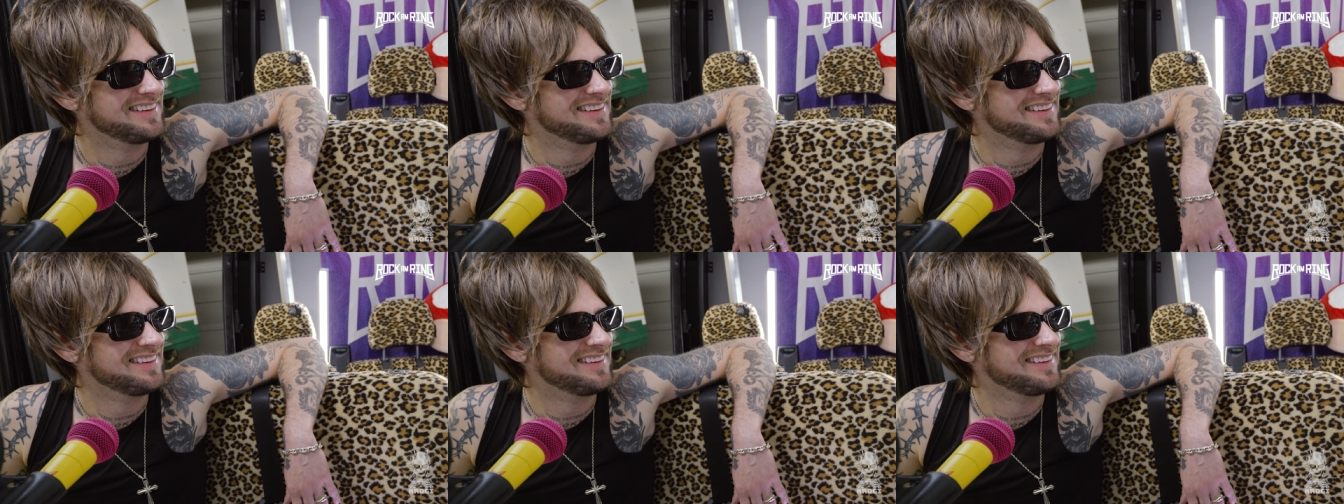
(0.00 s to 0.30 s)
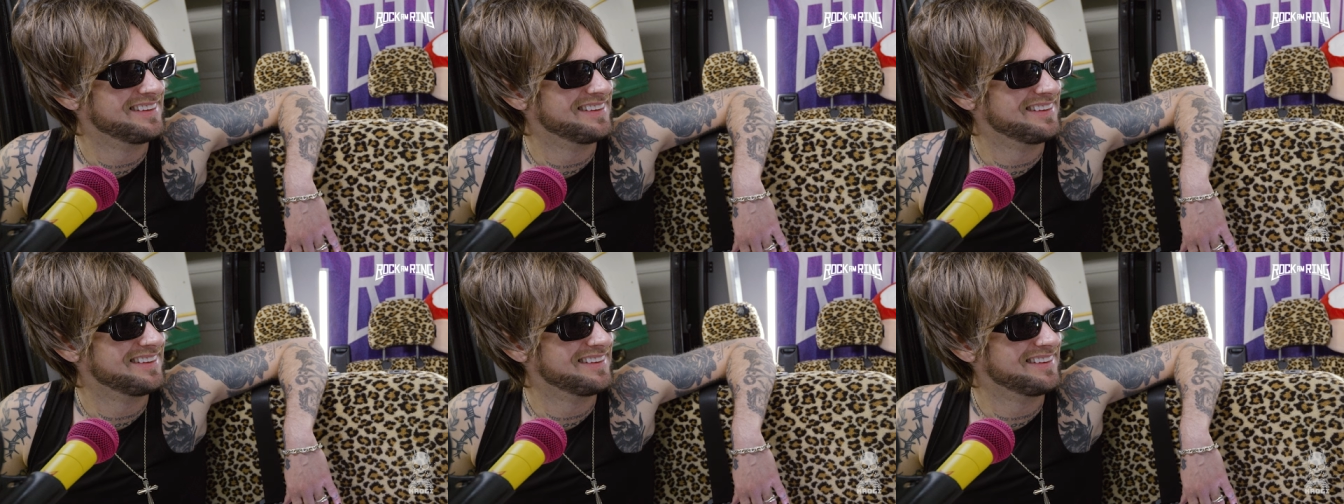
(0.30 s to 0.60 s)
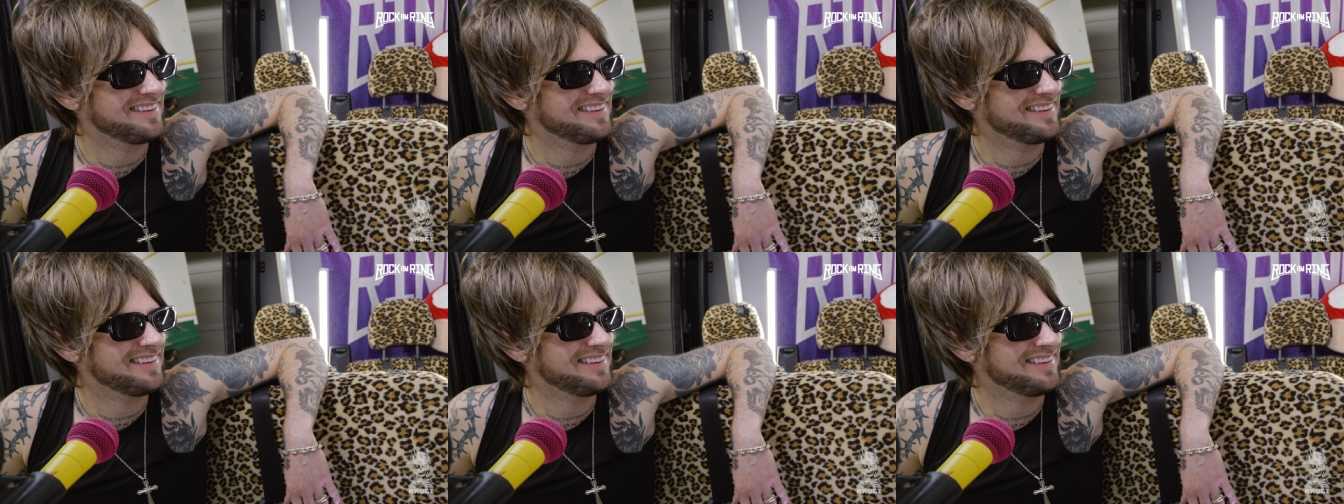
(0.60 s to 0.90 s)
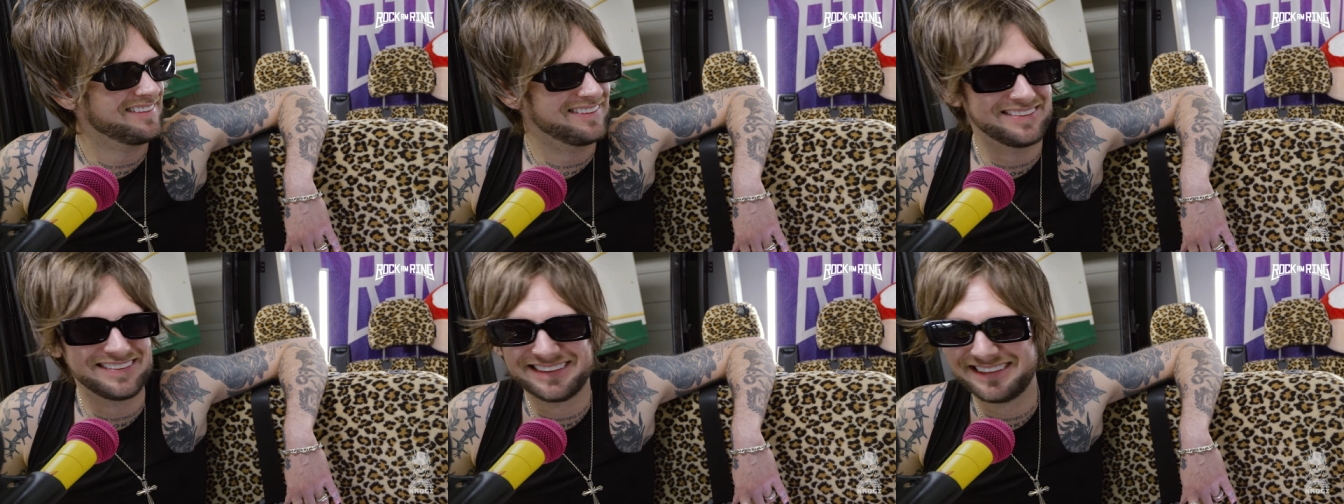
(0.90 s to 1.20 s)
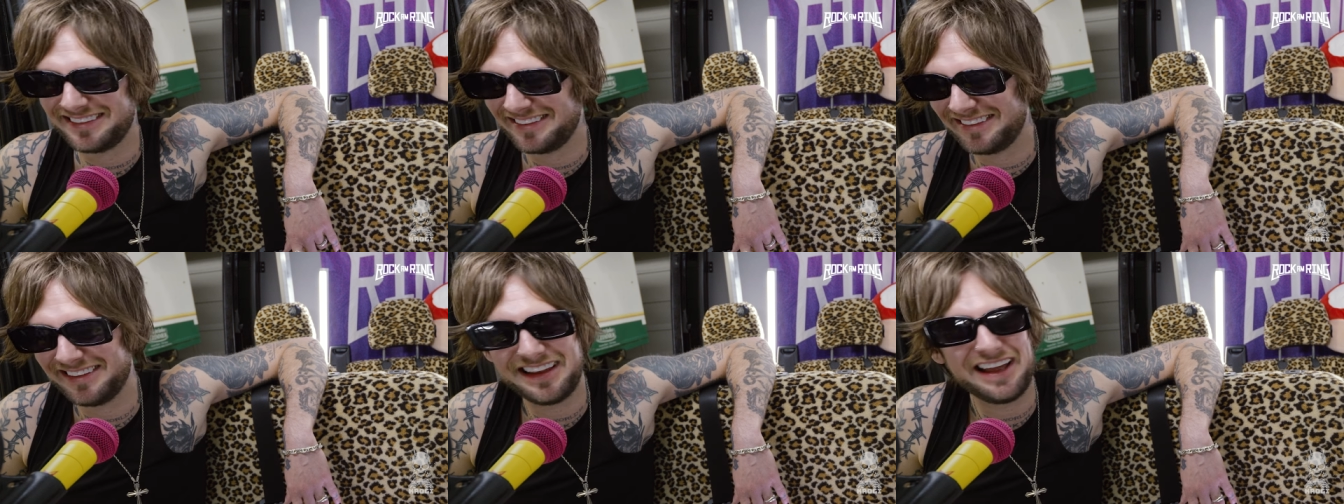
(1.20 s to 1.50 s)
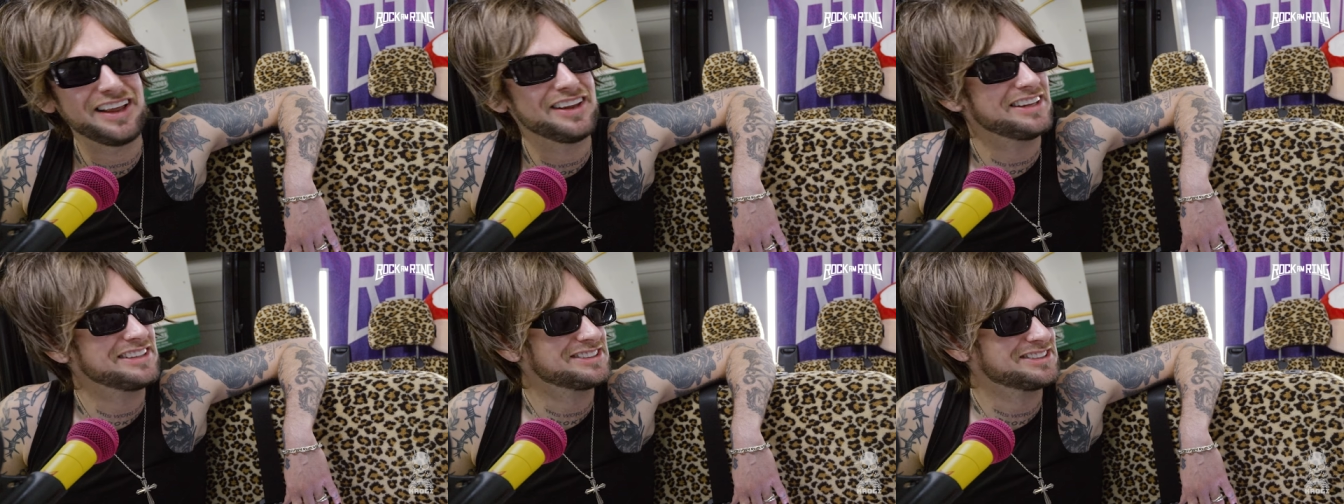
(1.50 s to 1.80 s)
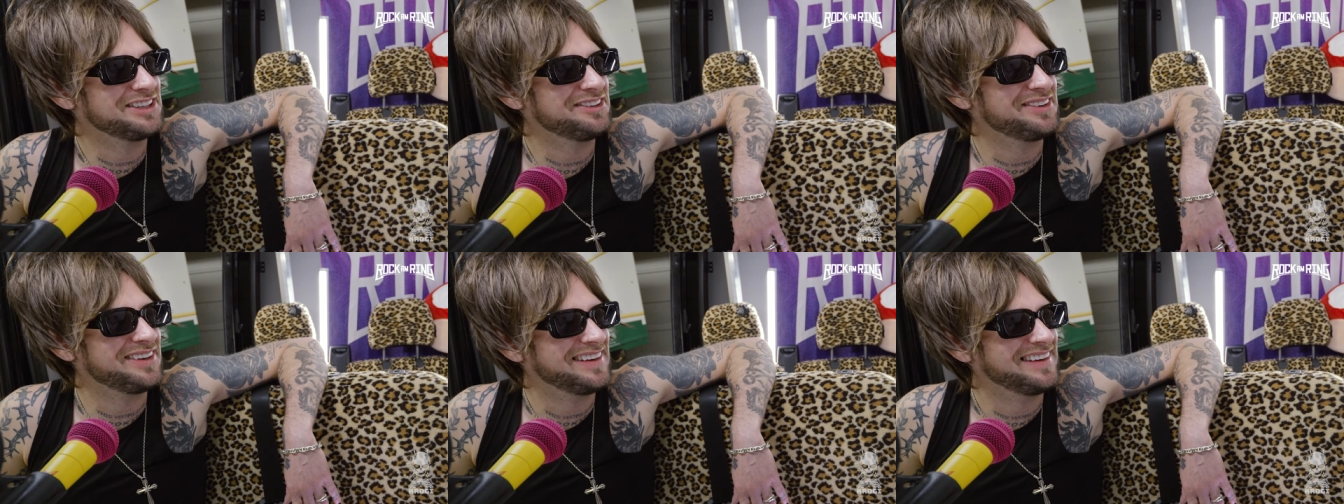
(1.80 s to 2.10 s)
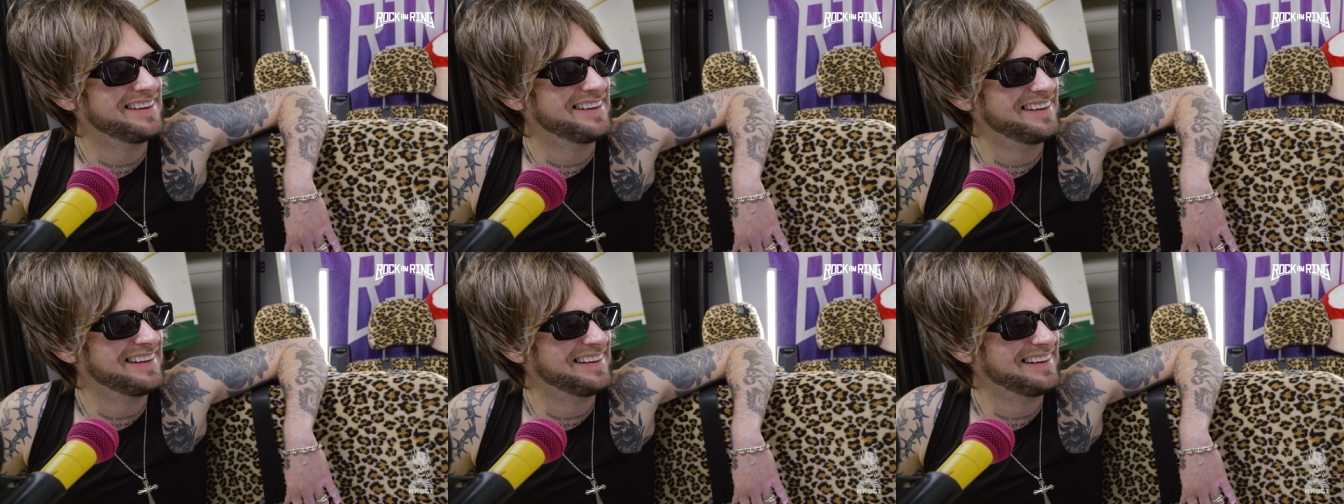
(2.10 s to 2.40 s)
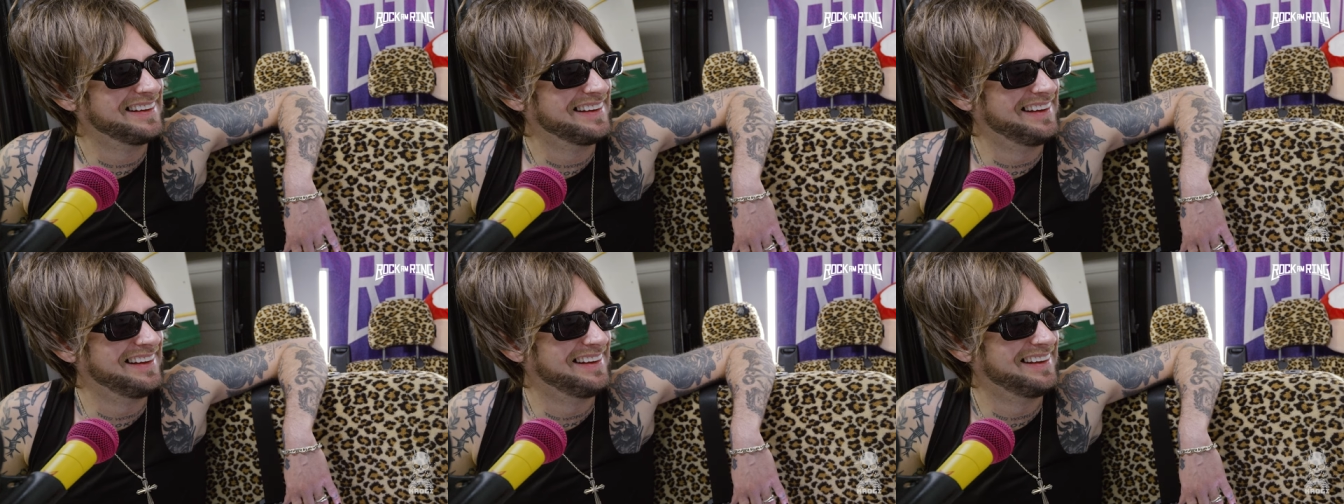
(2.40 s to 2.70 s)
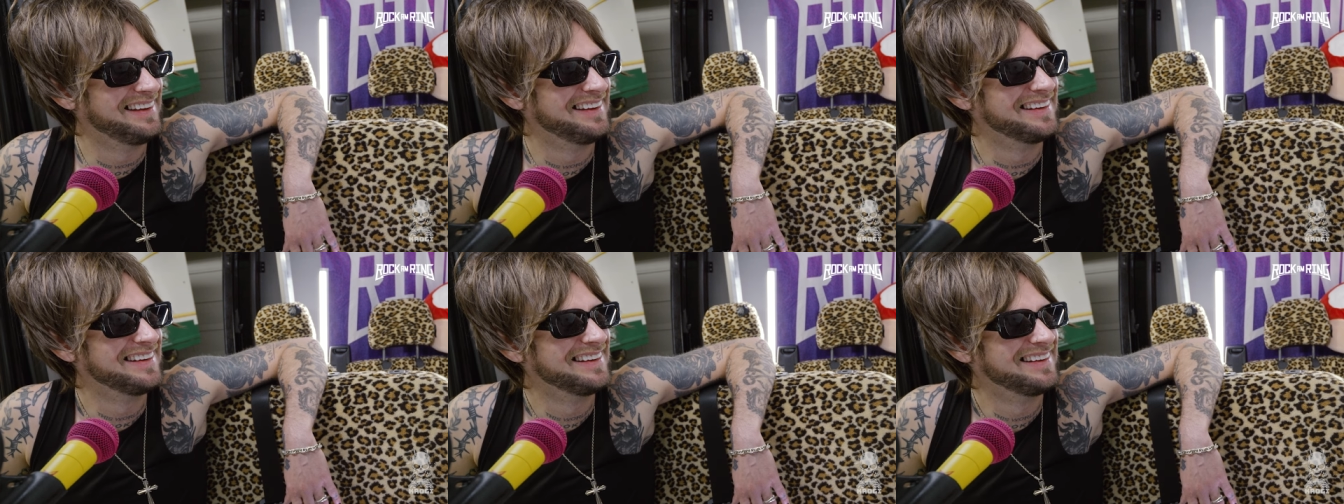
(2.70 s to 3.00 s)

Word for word: small jam. I don't know. Yeah, or, let's do it. Or play something